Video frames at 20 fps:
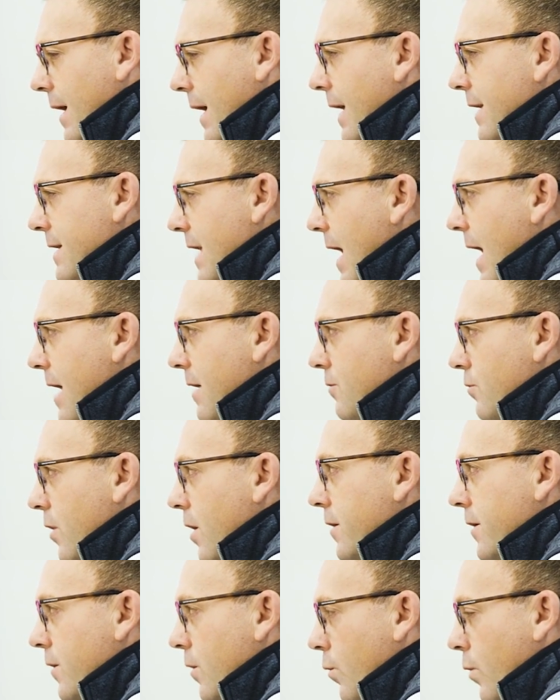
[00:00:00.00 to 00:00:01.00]
and not
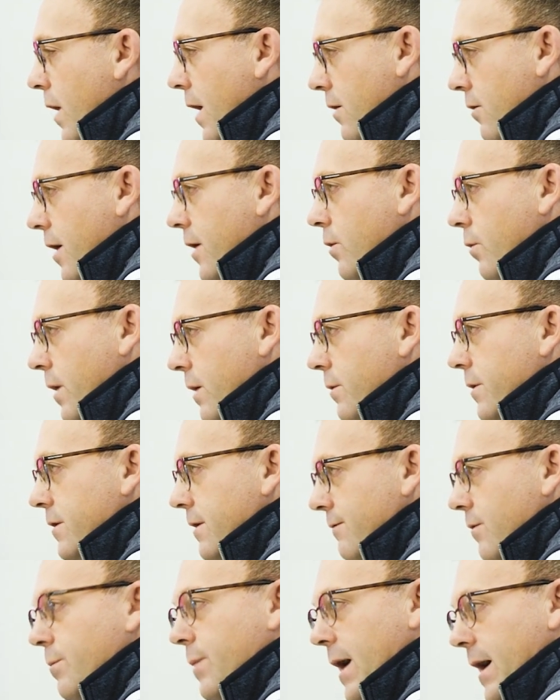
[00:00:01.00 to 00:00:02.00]
running away right away when
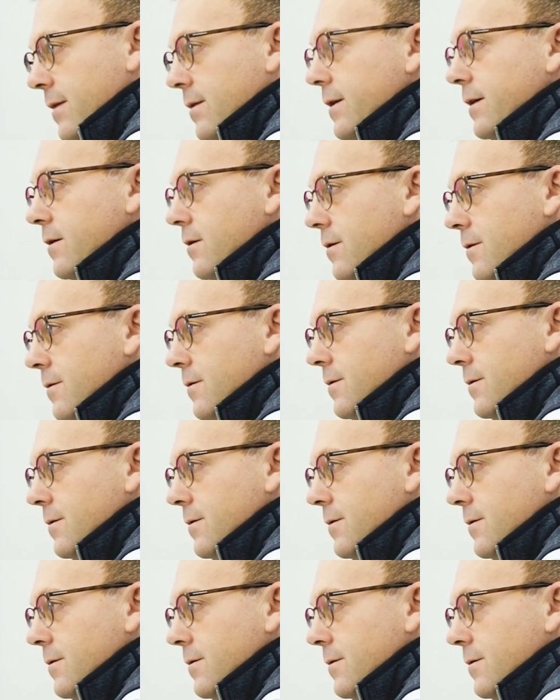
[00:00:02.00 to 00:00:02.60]
you have a bad leader.